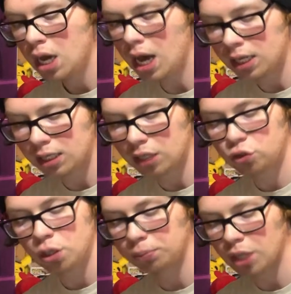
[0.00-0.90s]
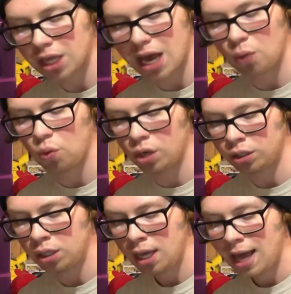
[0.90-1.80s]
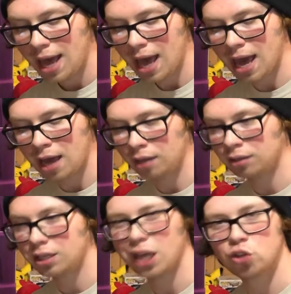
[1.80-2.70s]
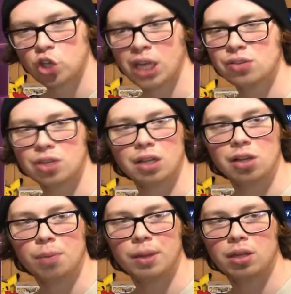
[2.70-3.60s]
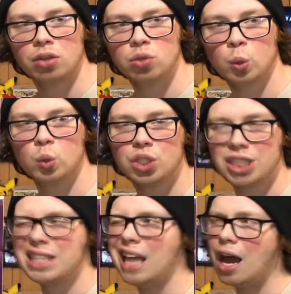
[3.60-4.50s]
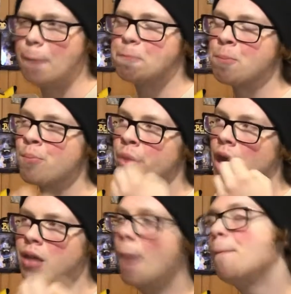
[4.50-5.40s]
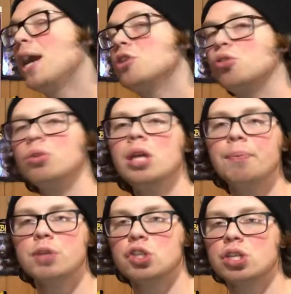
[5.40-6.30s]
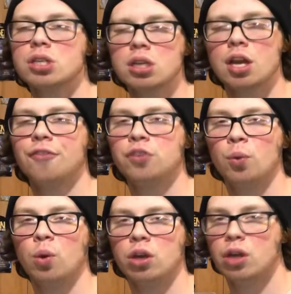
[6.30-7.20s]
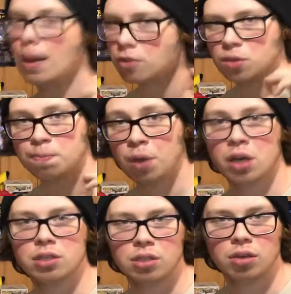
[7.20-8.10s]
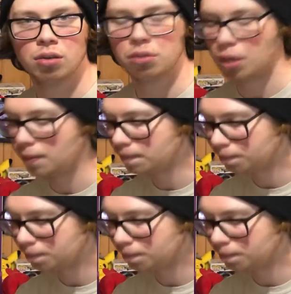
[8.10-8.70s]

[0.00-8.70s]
and then I jumped to that one, and they changed a little bit of the controls, not majorly, but just enough to where it just bugs you, you know.